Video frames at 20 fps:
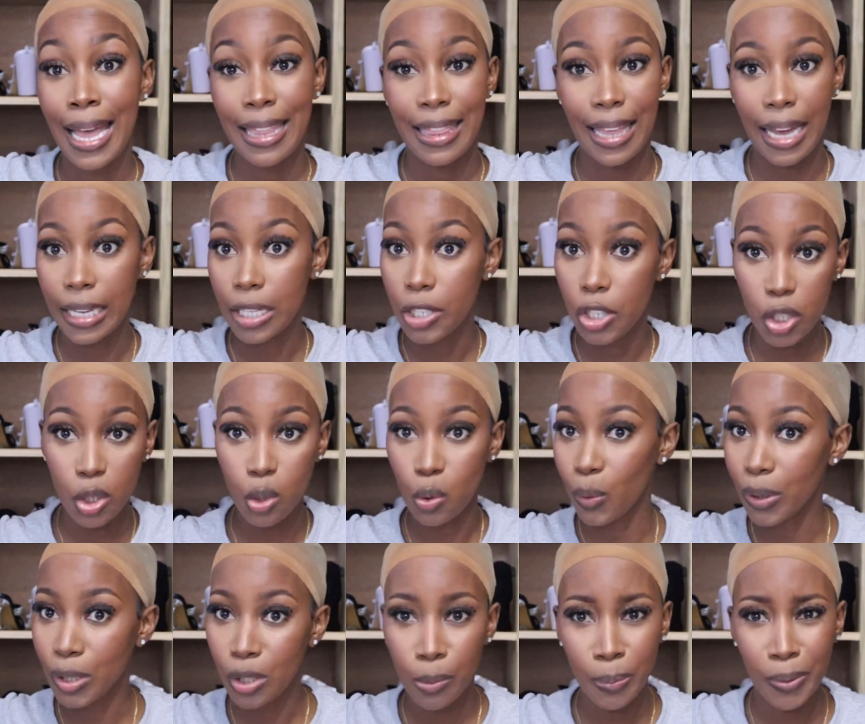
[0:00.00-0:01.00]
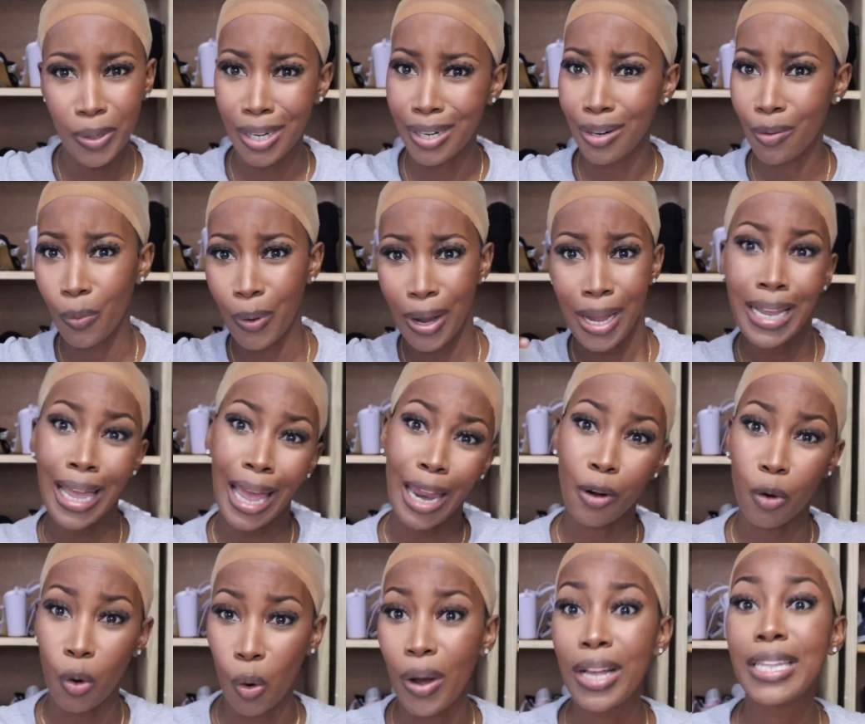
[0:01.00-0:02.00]
that just want to put on a wig
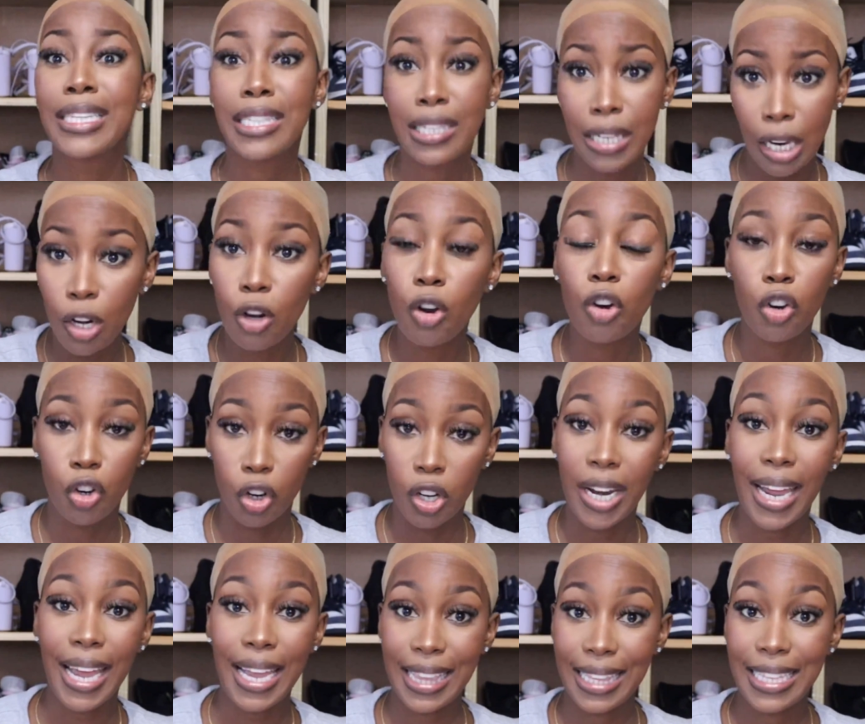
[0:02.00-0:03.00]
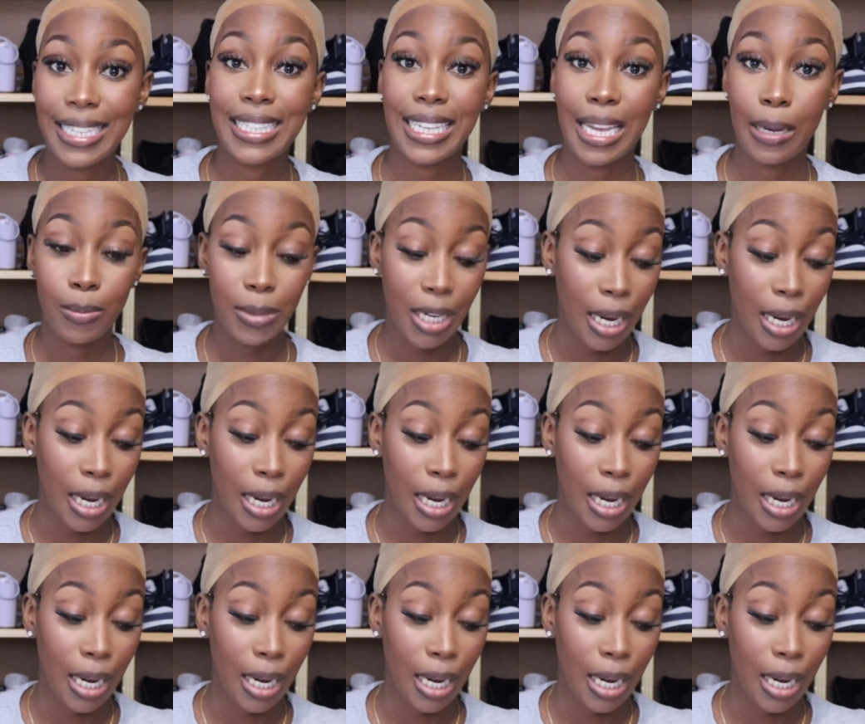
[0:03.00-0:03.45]
and go and still look good at the same